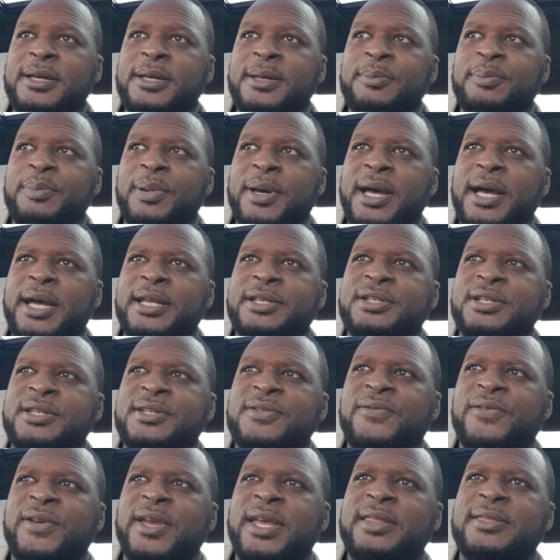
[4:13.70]
But I just
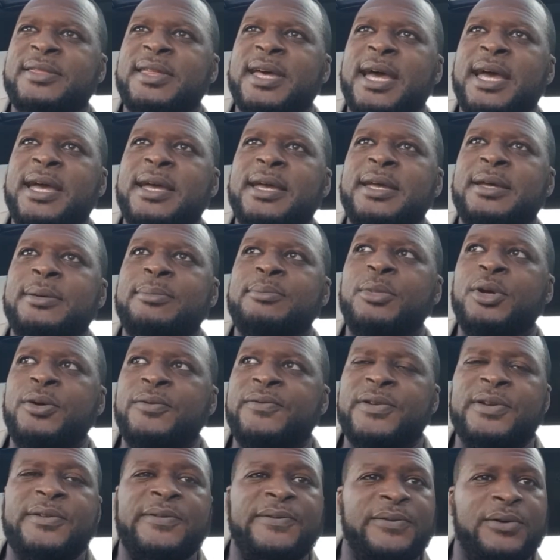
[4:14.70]
think that
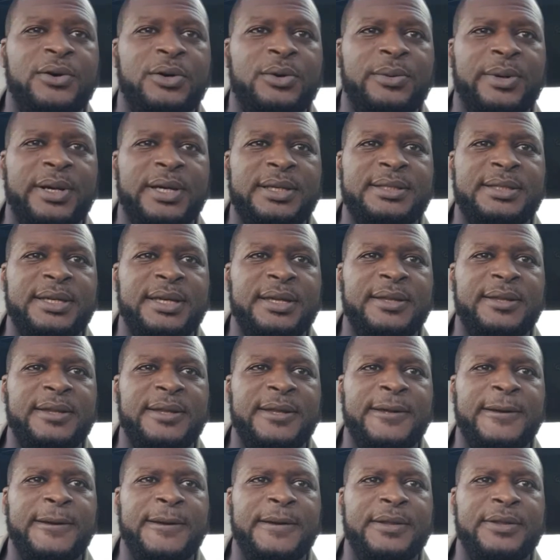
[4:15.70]
moving forward,
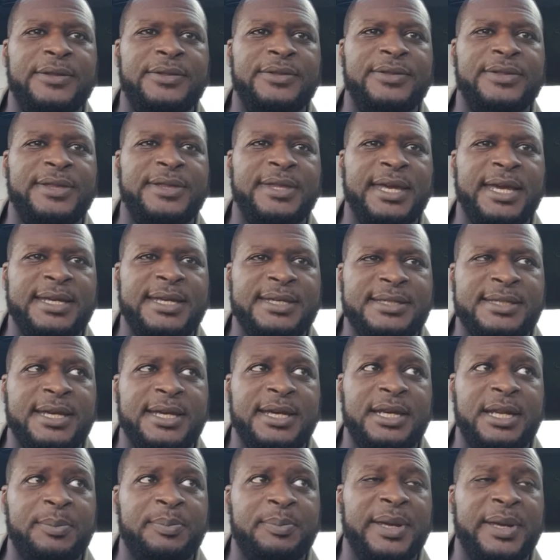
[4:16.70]
there's
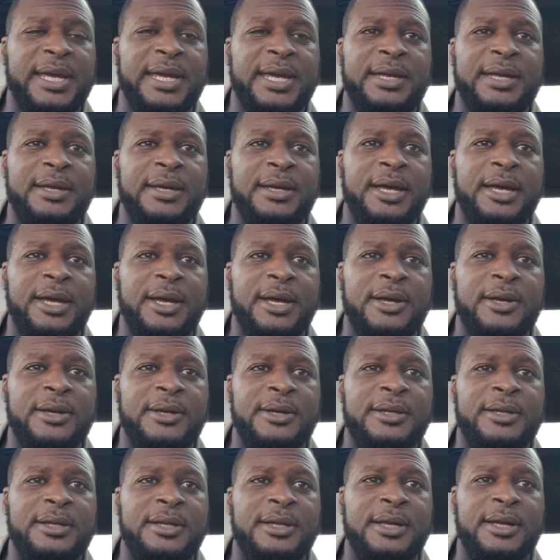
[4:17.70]
going to be
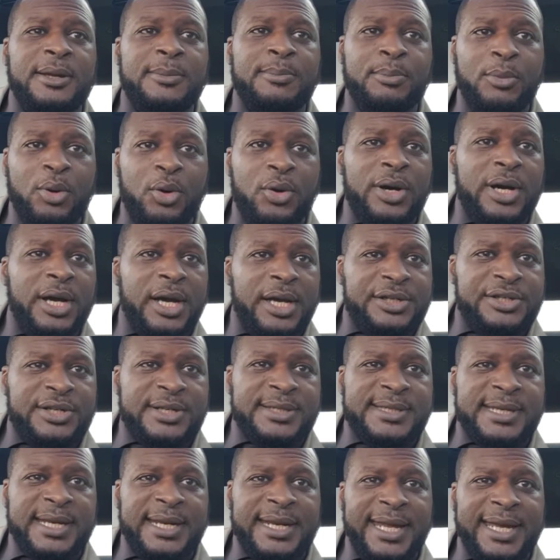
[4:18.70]
more
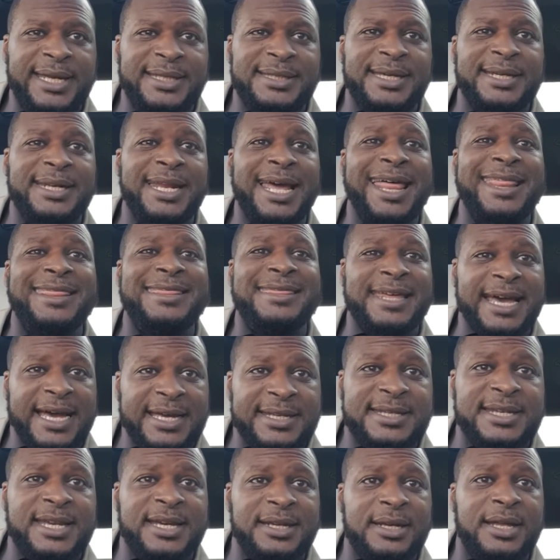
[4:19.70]
urgency needed, and
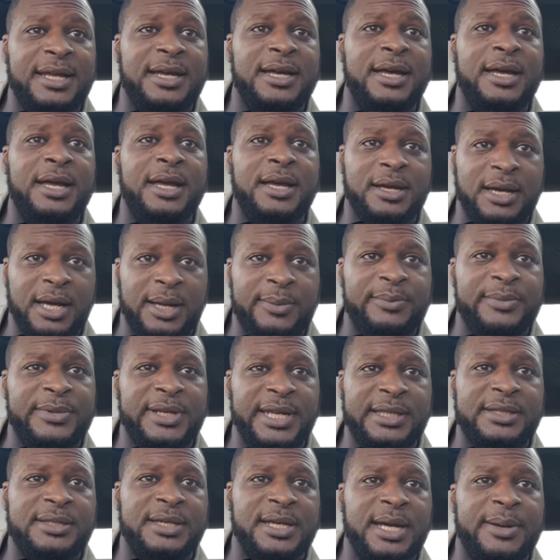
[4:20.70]
that's going to
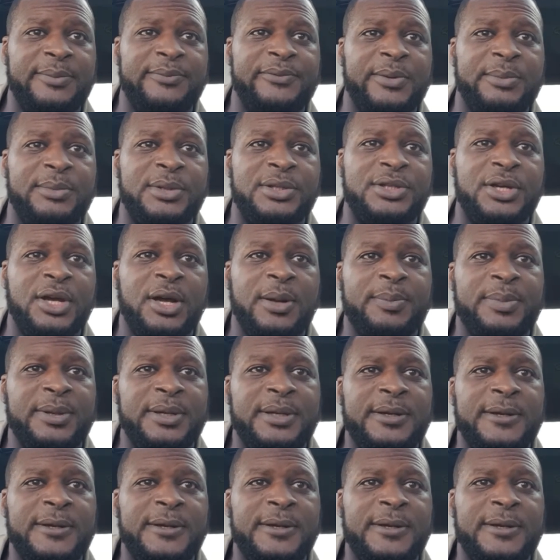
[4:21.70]
need to come from the top.